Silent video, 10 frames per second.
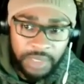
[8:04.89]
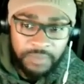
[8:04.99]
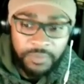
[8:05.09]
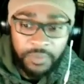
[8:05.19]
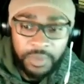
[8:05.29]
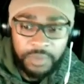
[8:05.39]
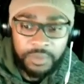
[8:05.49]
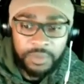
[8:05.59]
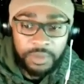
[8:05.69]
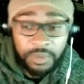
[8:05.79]
come for you
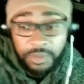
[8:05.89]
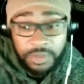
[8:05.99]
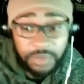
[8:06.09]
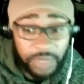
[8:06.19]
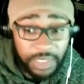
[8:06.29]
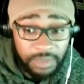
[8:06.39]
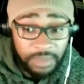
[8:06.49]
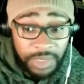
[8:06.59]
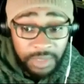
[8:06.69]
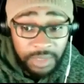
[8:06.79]
because you got
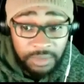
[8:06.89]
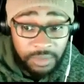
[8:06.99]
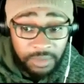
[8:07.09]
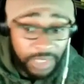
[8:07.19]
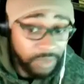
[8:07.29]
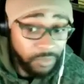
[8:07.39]
the money, you got the